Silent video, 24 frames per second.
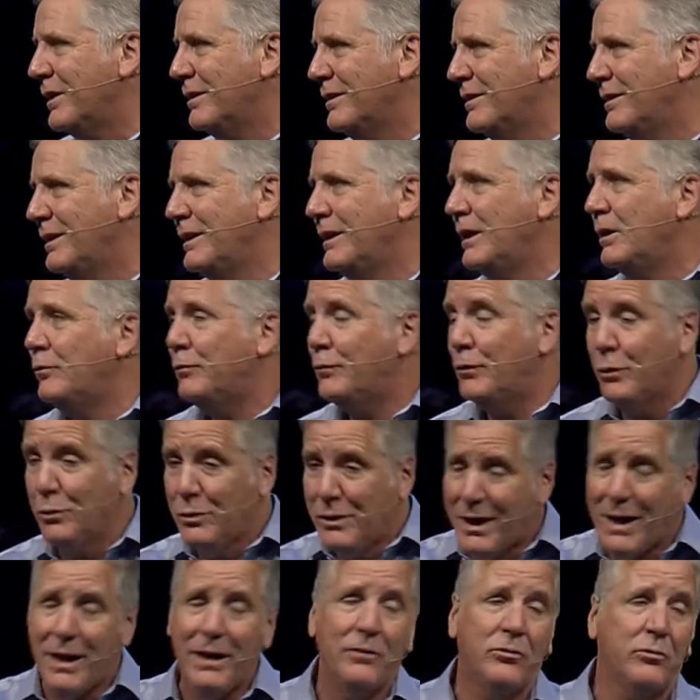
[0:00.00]
Did they need food?
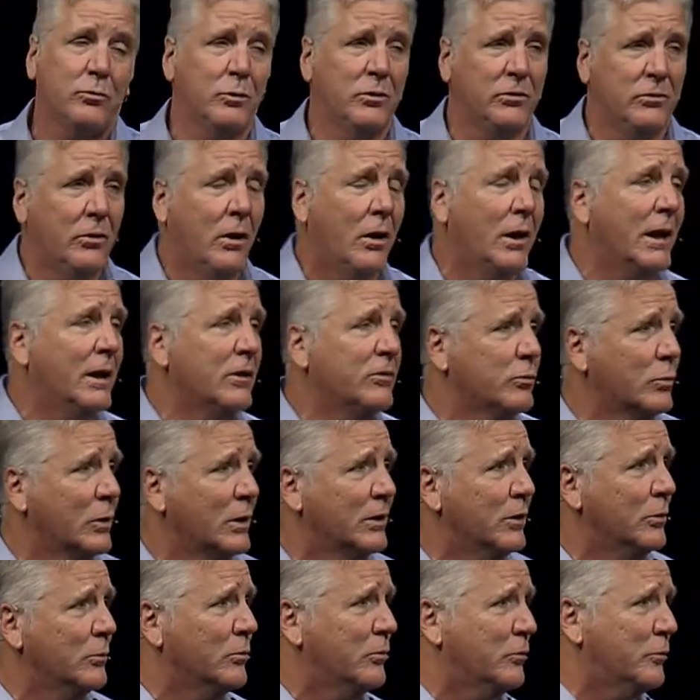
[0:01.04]
Yes. We saw last week
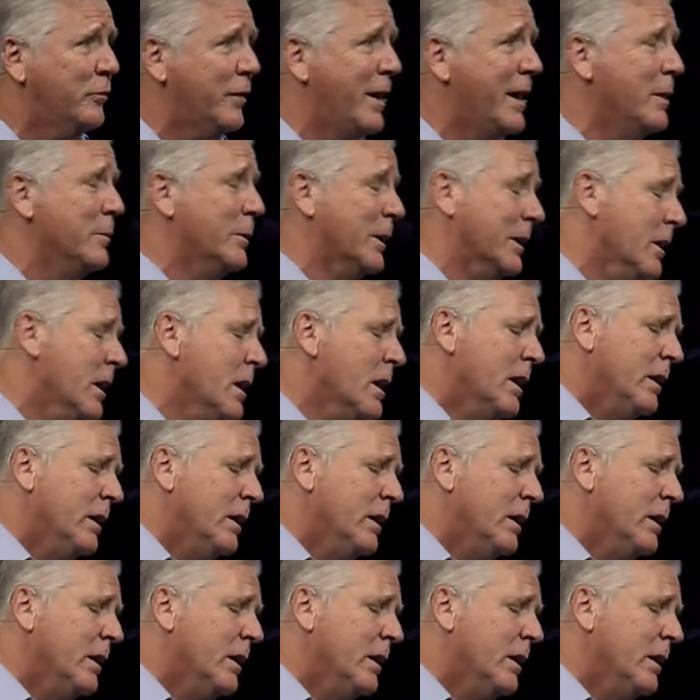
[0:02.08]
there was a famine.